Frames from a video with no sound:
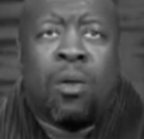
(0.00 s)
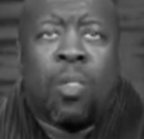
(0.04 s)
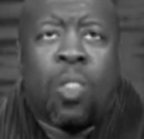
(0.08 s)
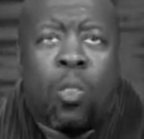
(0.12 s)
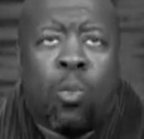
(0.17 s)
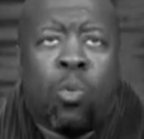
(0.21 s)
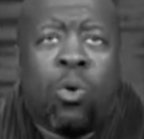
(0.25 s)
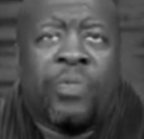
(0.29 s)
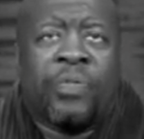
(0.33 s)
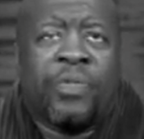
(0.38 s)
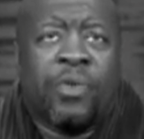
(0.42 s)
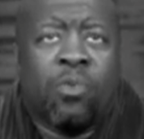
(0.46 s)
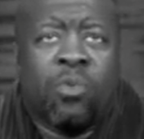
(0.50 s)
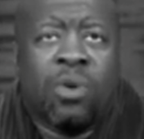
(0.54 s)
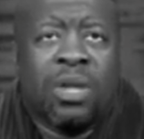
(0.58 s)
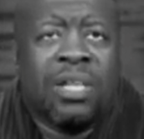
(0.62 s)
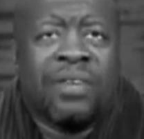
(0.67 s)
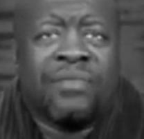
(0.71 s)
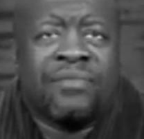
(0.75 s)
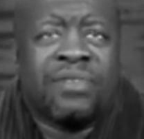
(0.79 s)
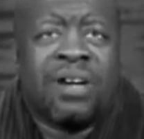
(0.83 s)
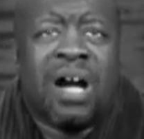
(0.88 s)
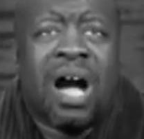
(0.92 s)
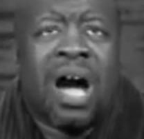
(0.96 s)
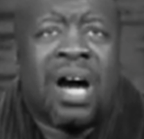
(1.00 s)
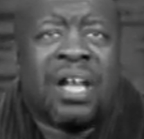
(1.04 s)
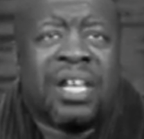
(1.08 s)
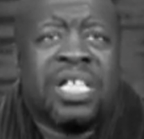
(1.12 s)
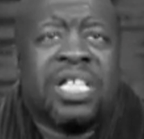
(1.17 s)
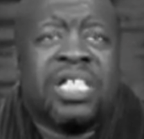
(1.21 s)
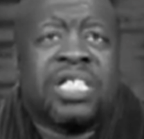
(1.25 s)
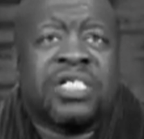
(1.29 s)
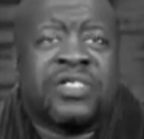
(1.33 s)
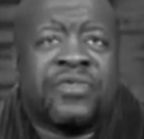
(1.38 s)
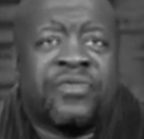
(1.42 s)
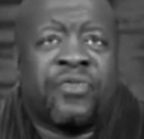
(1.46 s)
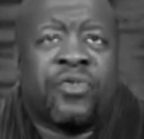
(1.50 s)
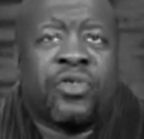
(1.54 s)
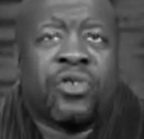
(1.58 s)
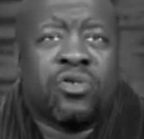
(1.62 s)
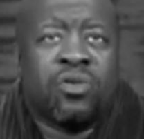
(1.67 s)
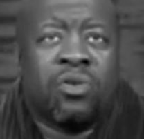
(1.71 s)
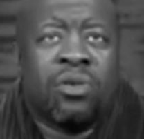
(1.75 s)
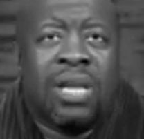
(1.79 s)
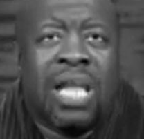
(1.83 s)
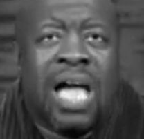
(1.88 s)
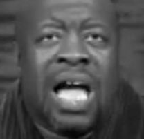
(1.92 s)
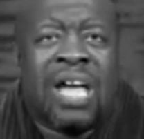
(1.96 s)
what the will of God is for
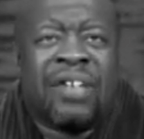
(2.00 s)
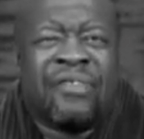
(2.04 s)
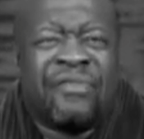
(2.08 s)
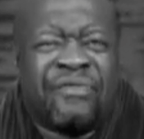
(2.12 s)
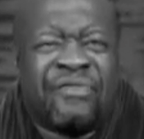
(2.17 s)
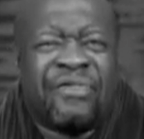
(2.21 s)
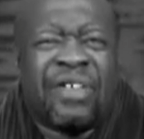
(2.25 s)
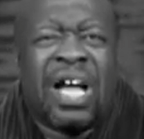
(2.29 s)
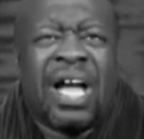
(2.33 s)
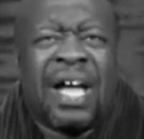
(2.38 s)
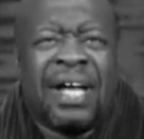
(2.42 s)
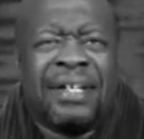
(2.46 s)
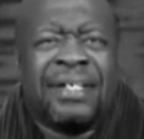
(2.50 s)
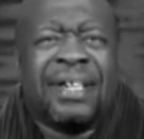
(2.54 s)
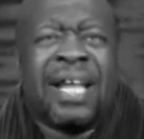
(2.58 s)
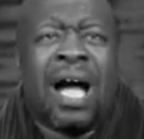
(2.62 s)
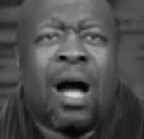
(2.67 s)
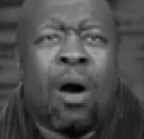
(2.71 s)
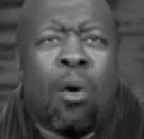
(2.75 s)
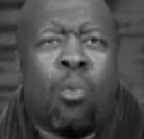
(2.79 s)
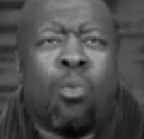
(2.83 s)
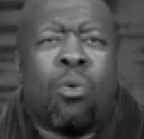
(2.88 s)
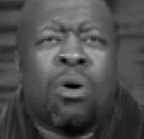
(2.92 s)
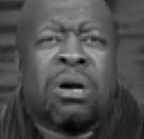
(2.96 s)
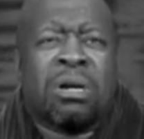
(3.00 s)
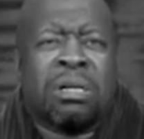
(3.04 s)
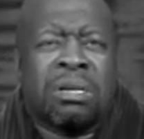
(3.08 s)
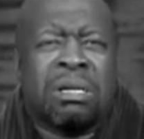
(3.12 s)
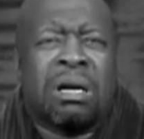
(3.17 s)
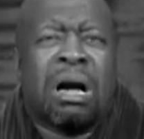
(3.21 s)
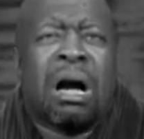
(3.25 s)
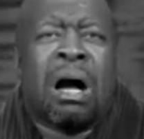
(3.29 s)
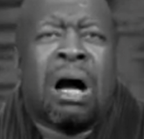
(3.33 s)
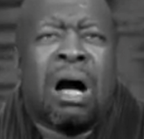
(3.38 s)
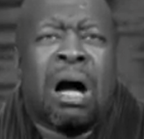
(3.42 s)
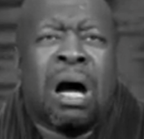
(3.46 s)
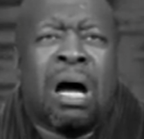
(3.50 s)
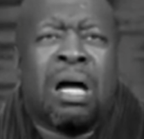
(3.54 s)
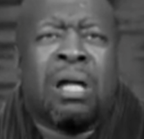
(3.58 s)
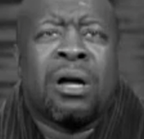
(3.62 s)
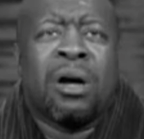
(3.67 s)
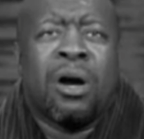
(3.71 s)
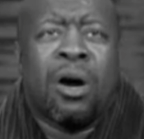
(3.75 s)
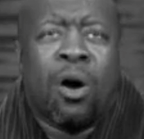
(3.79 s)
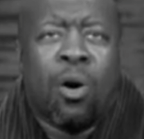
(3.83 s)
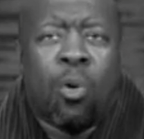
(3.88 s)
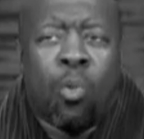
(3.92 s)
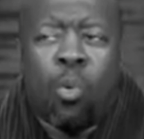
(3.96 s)
your life. Find out what God
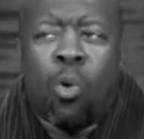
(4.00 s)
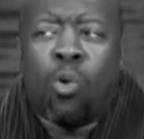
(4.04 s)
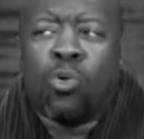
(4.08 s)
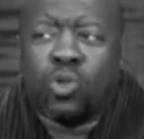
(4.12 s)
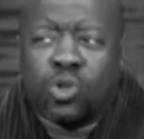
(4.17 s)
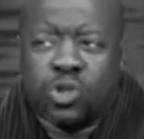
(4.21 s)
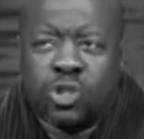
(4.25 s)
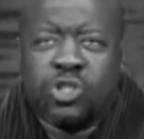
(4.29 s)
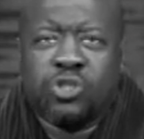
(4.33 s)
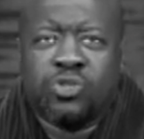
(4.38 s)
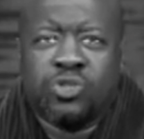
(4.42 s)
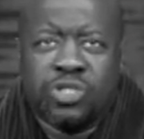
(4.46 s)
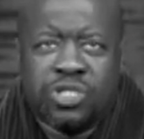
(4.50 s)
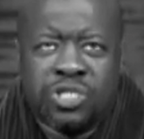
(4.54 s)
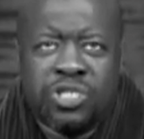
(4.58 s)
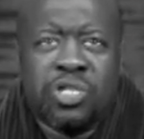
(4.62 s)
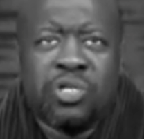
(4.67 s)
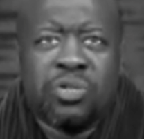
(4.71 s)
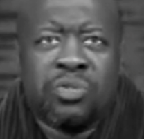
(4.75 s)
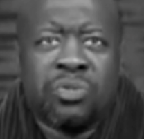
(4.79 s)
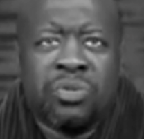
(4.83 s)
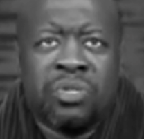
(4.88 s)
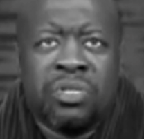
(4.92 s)
wants you to do.